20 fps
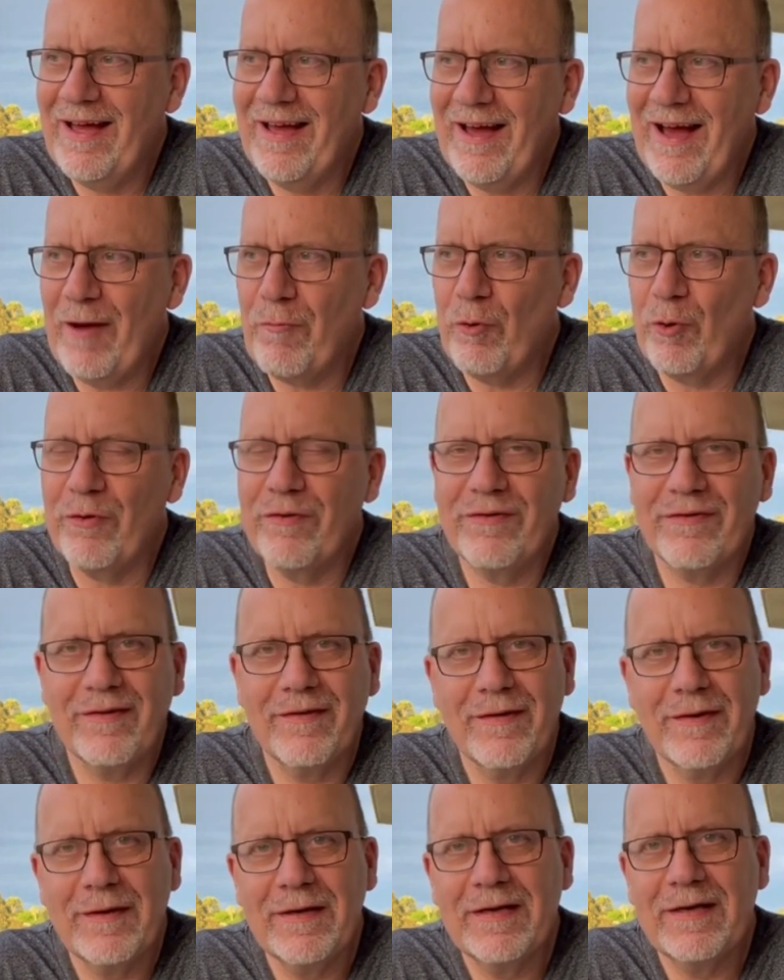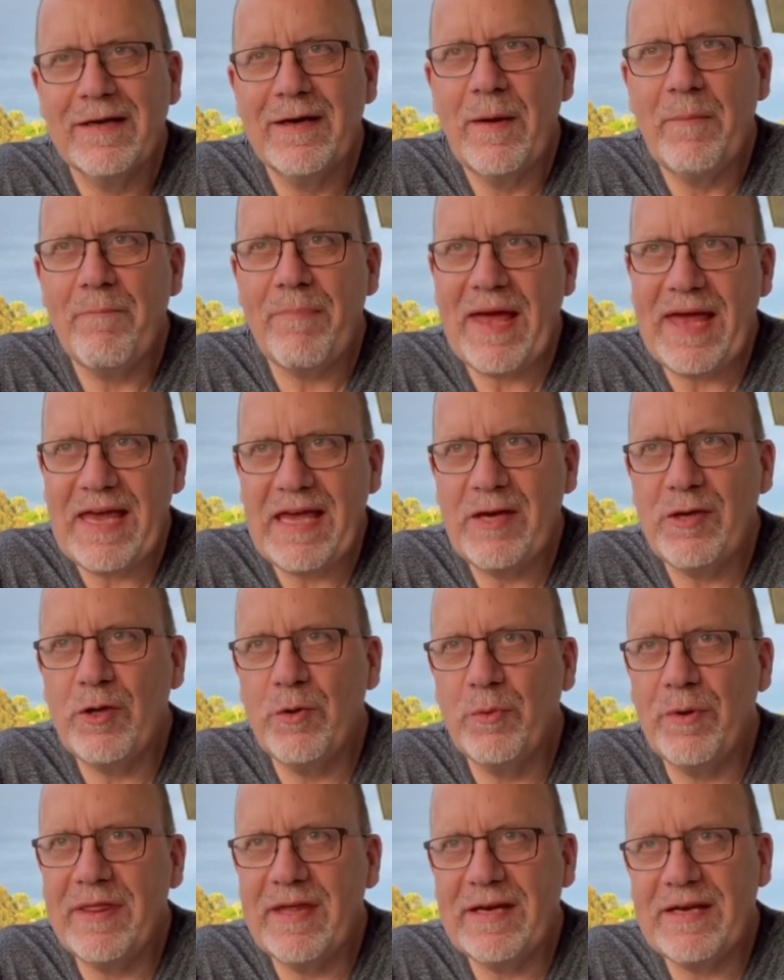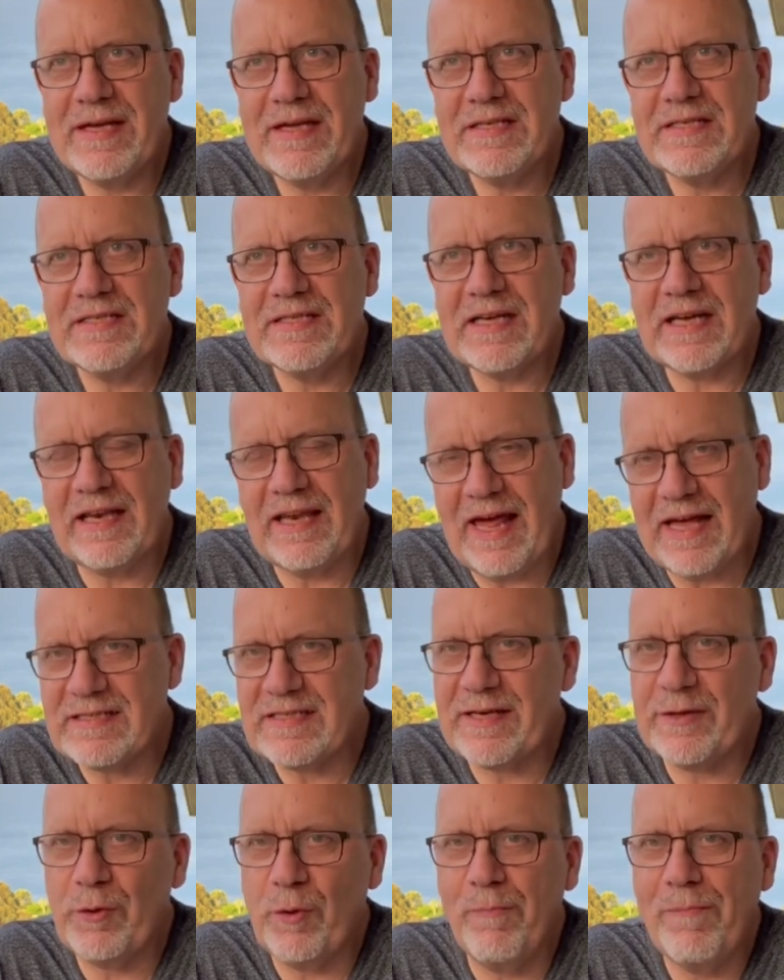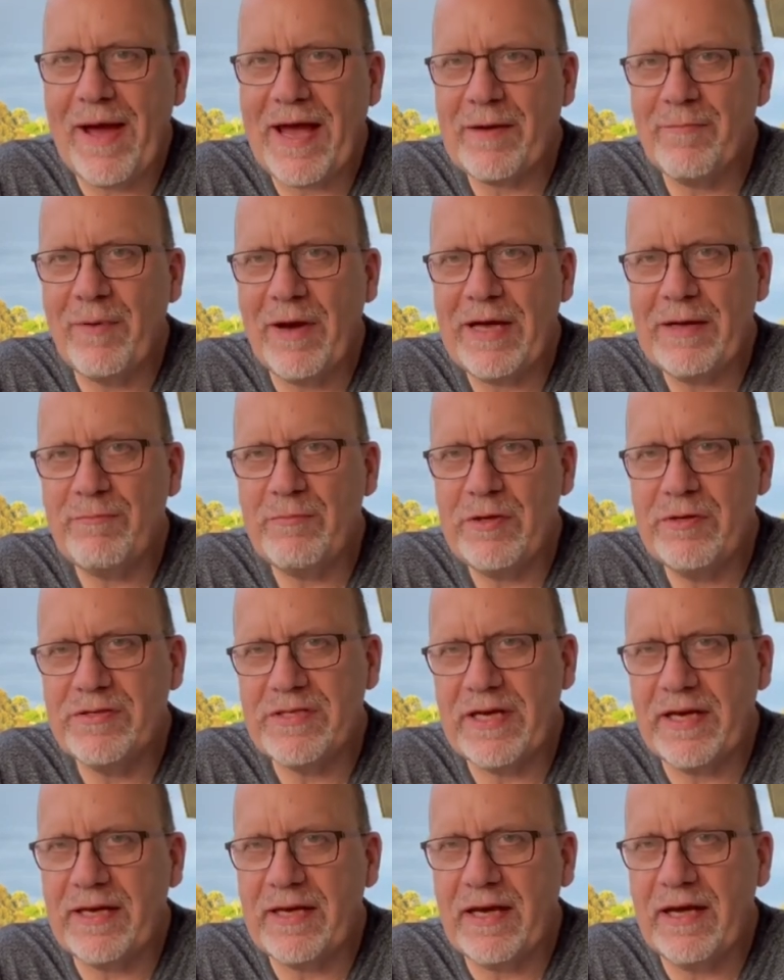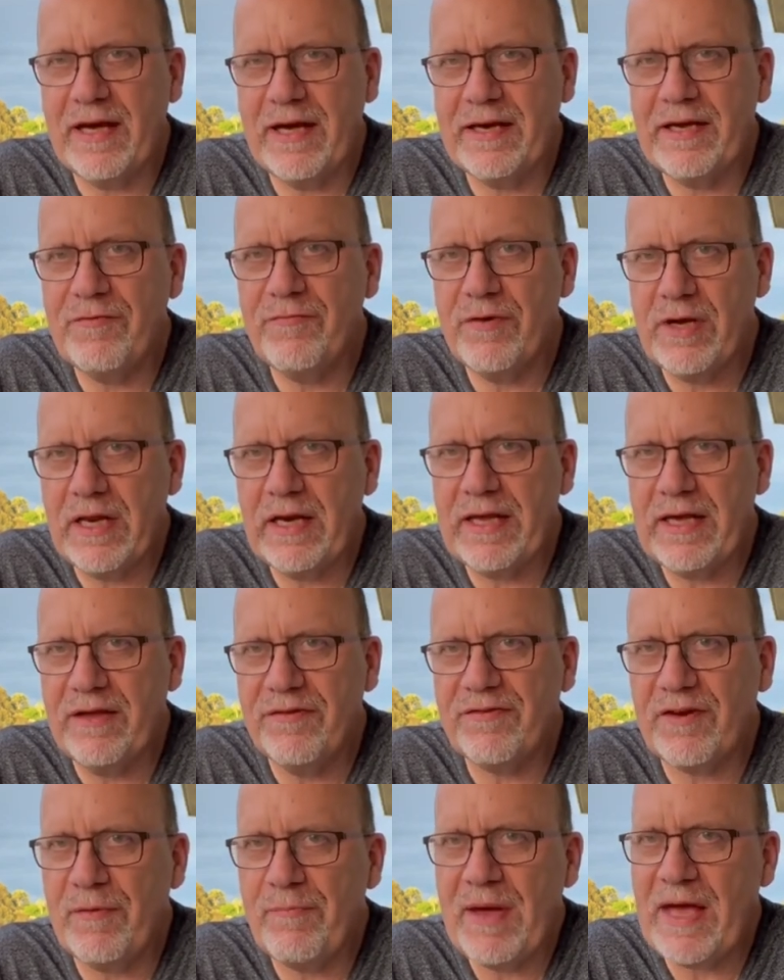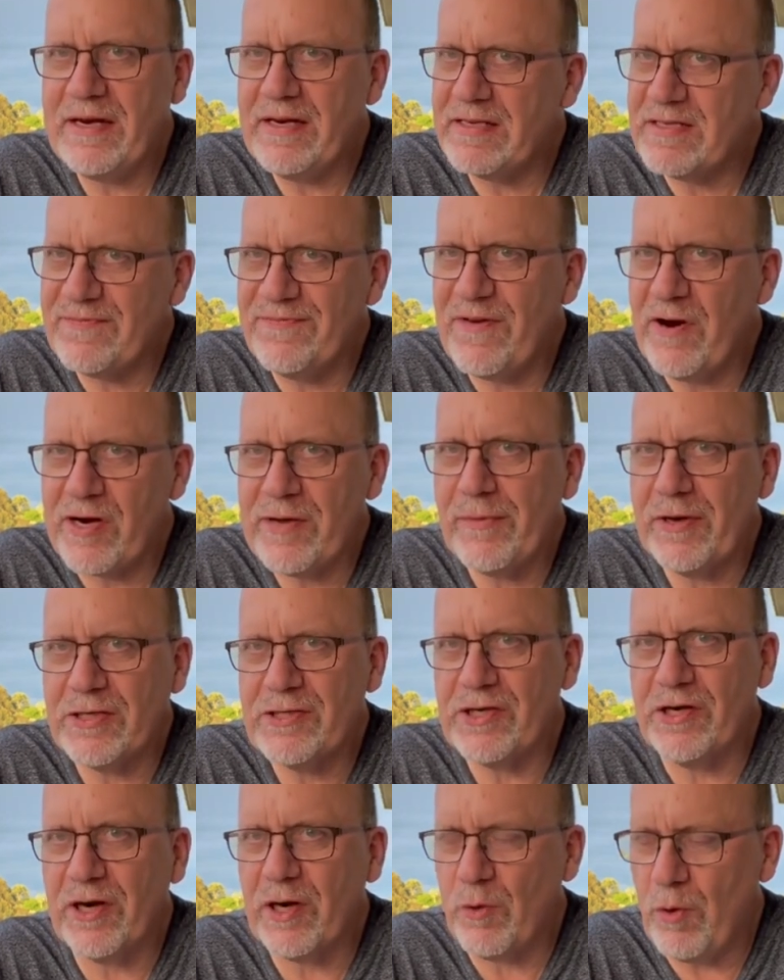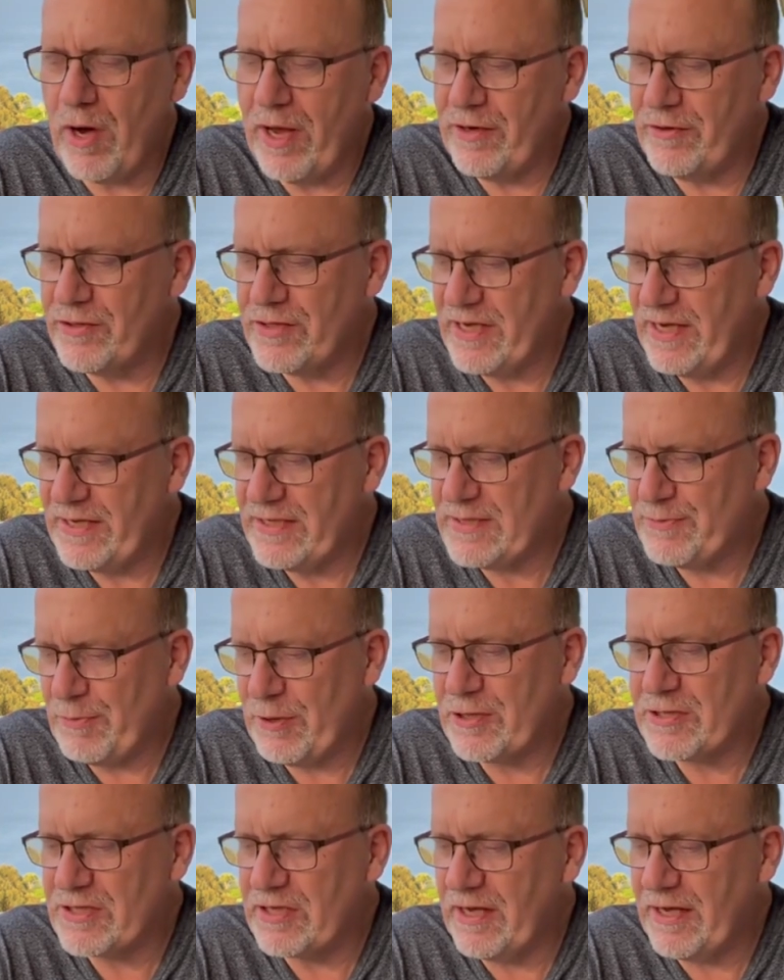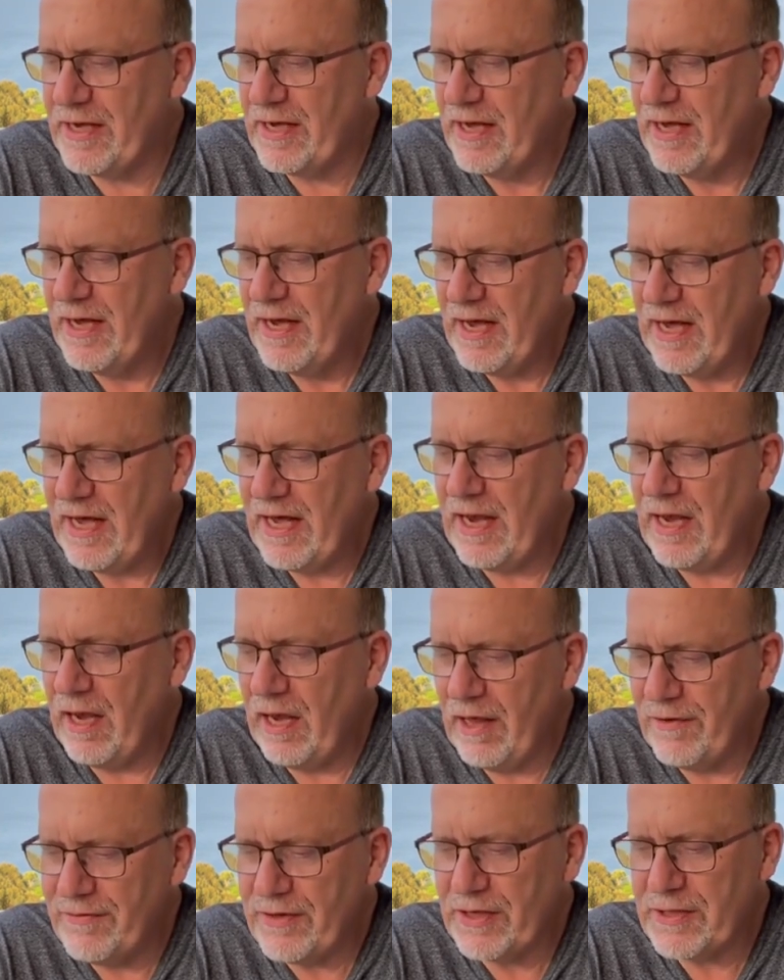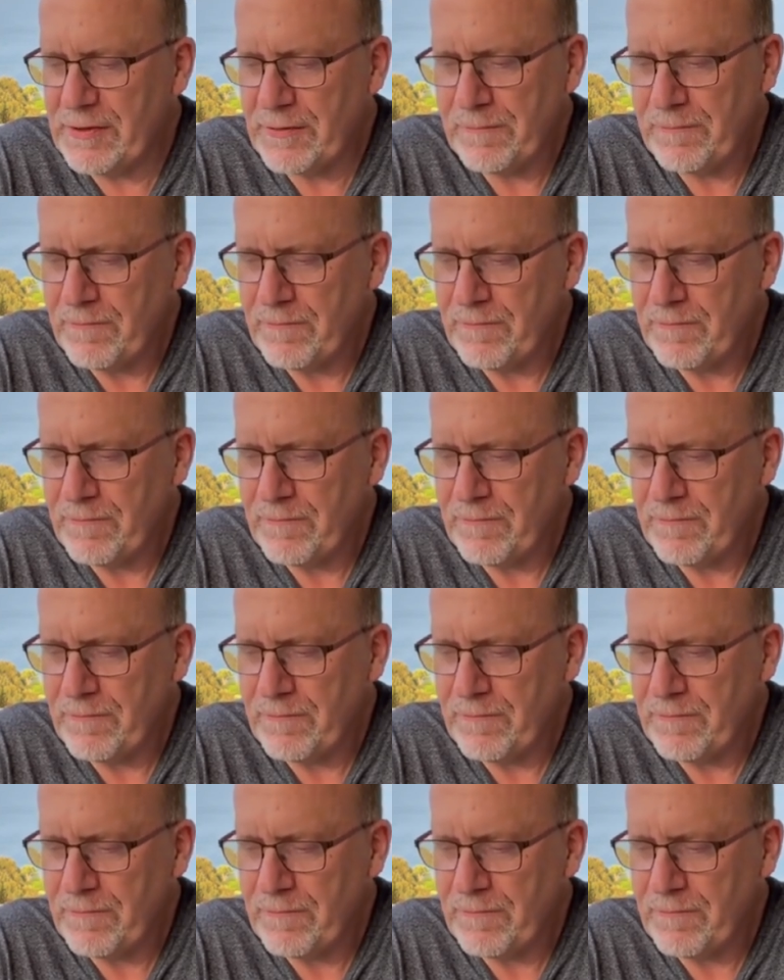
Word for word: I won't pain you with it. It's classical bagpipe music, and it really is lament. It's very much an acquired taste. Personally, I love it.